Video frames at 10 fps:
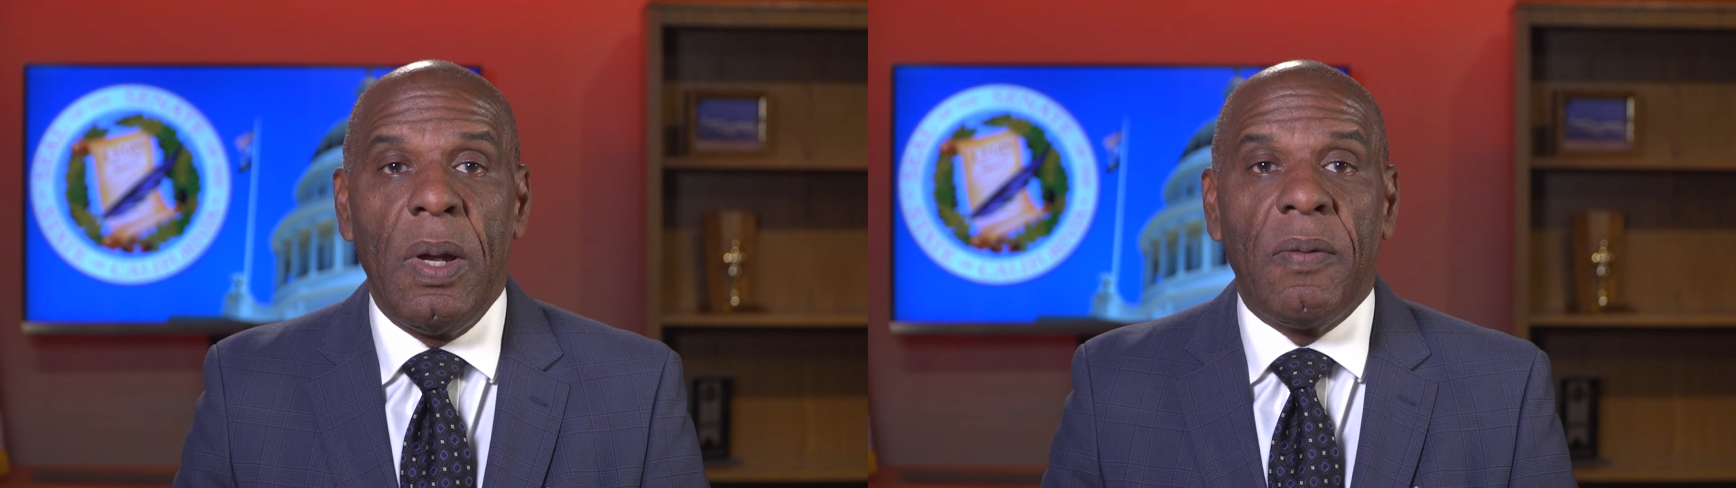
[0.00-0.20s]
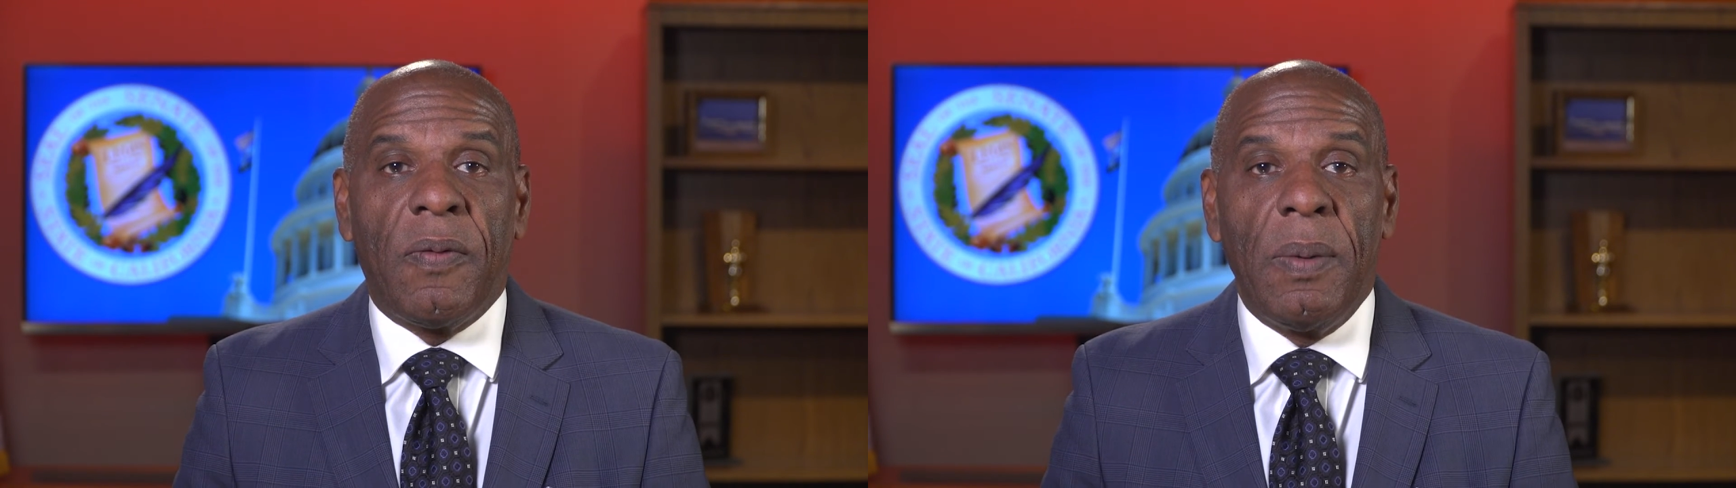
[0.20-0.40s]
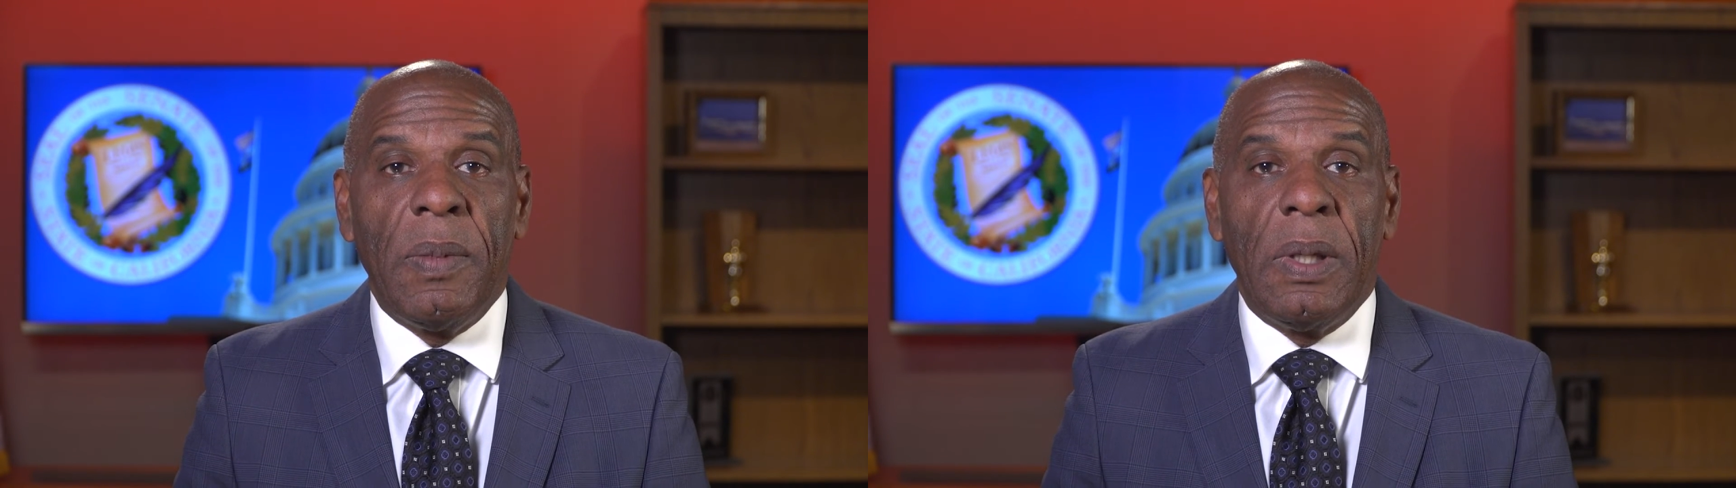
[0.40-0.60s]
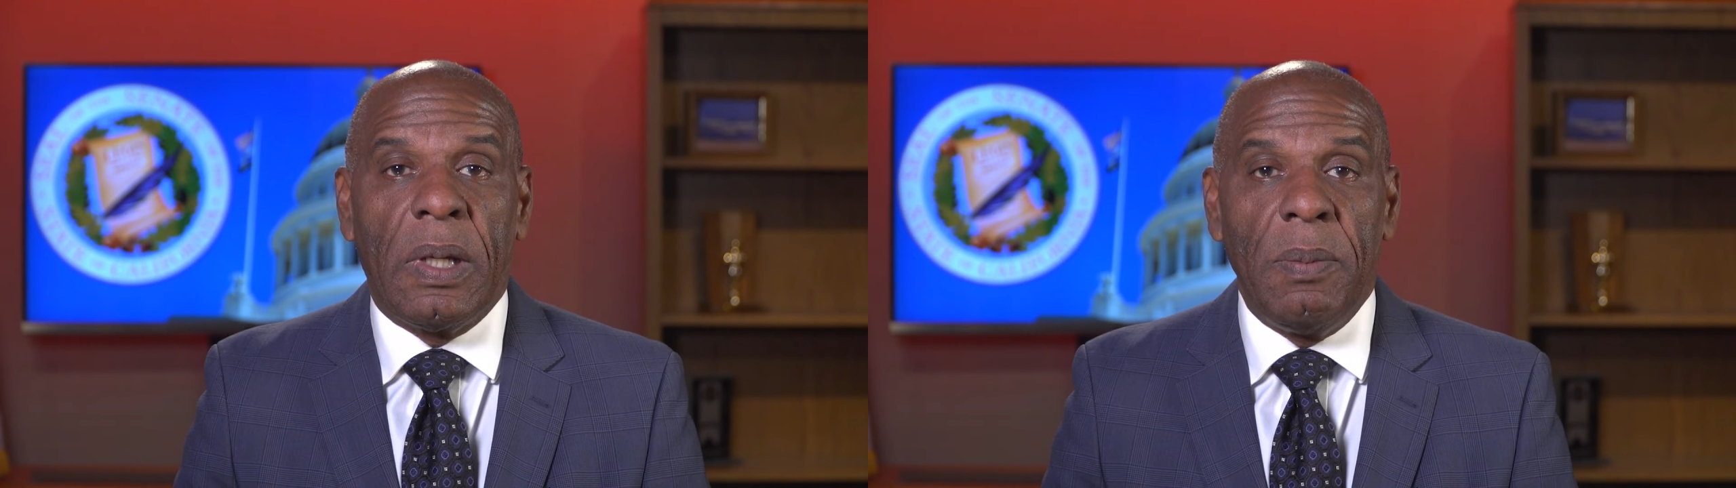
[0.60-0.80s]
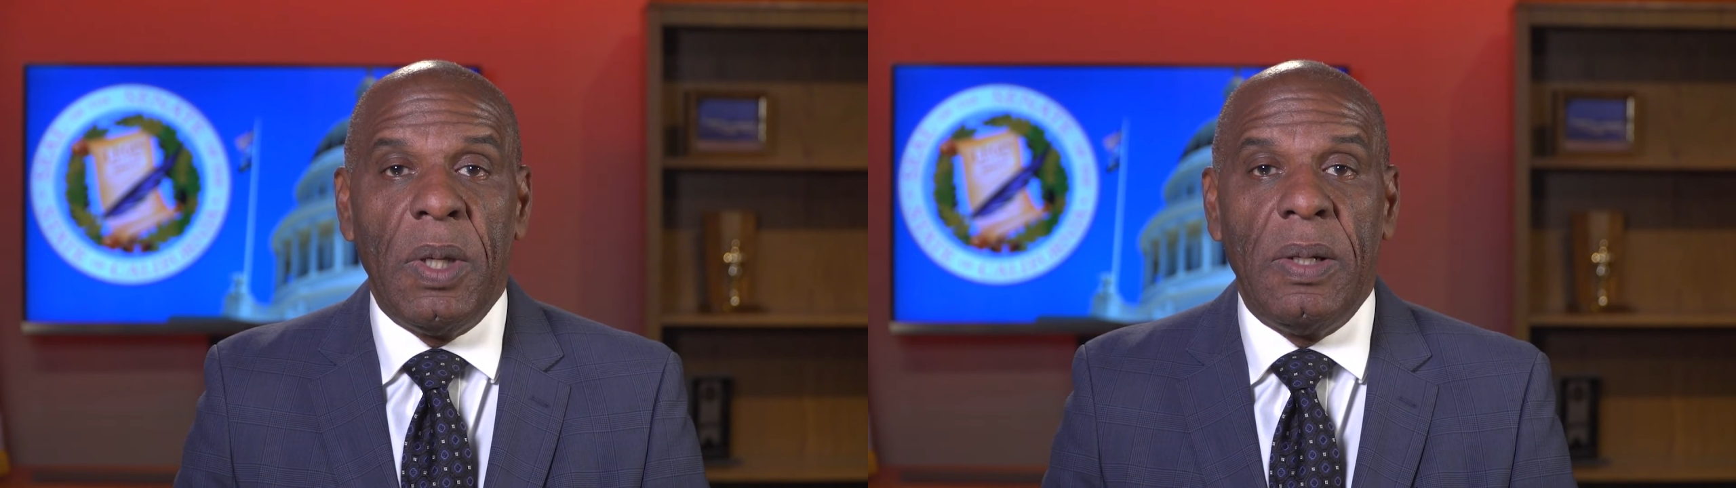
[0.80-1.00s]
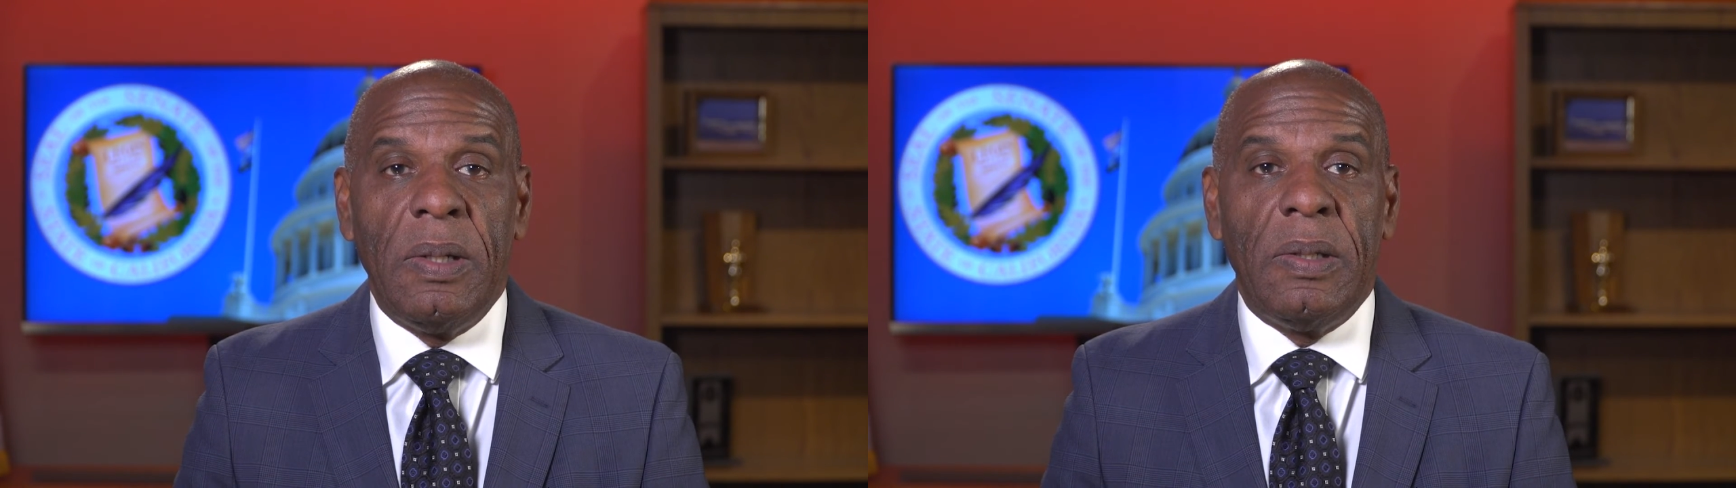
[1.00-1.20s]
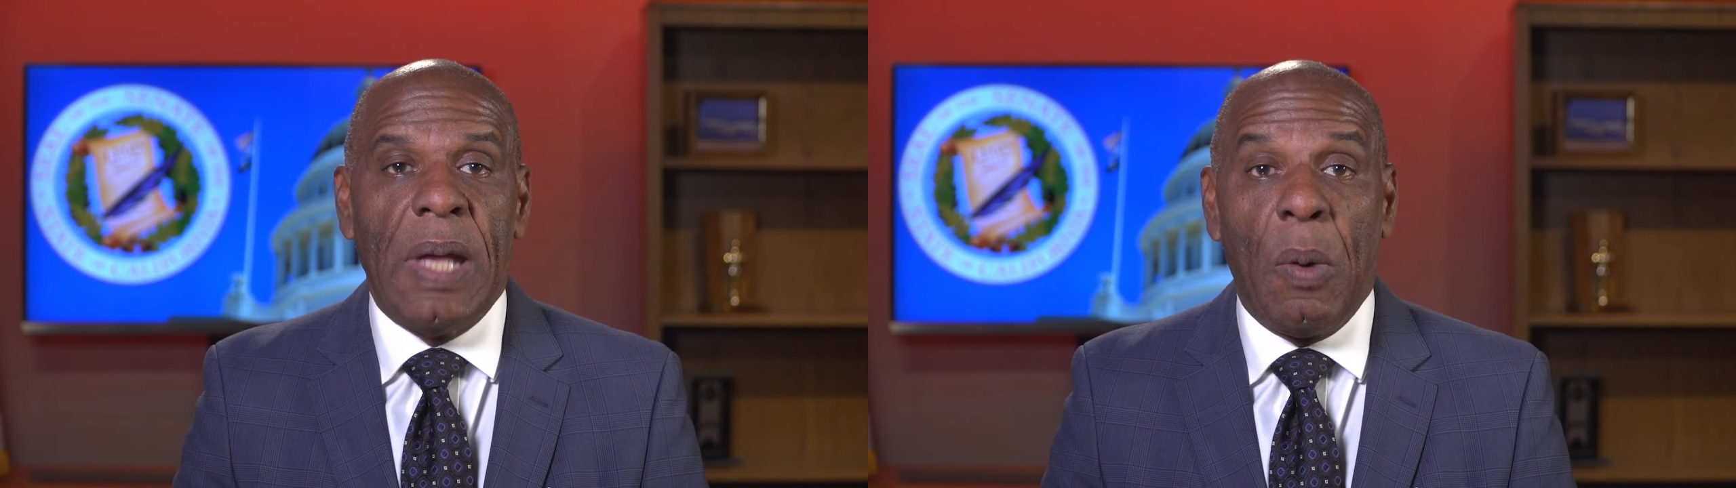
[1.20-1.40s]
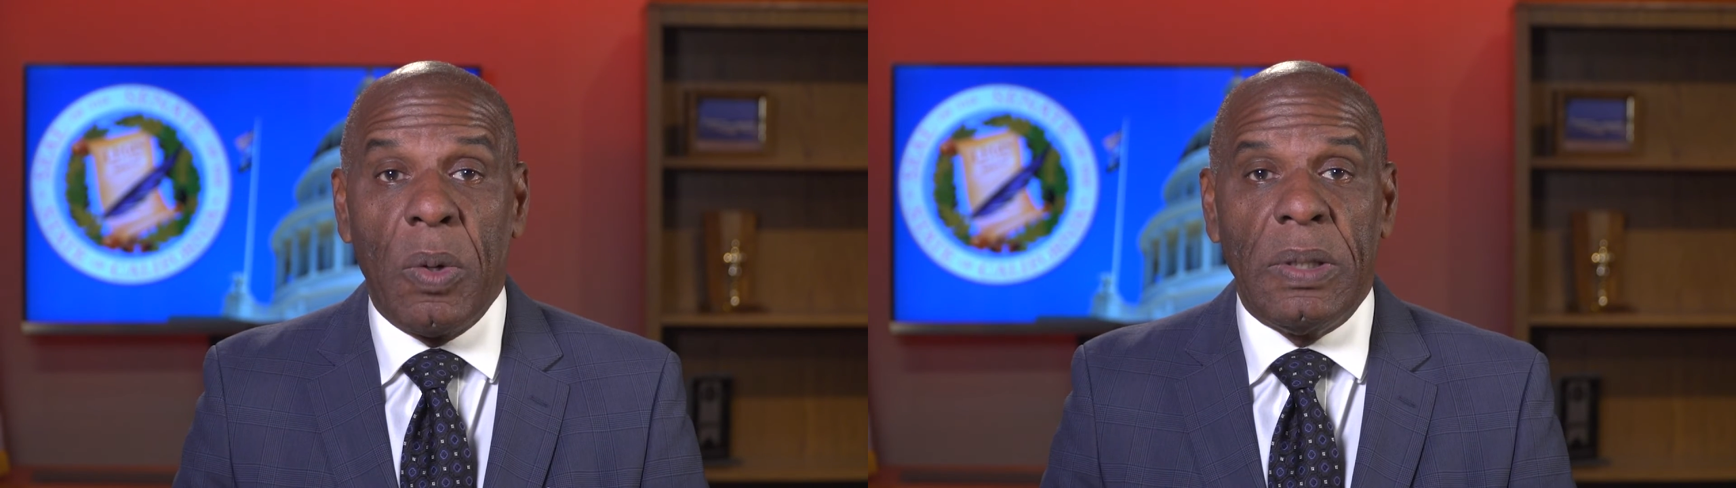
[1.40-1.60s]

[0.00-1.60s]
from the communities that were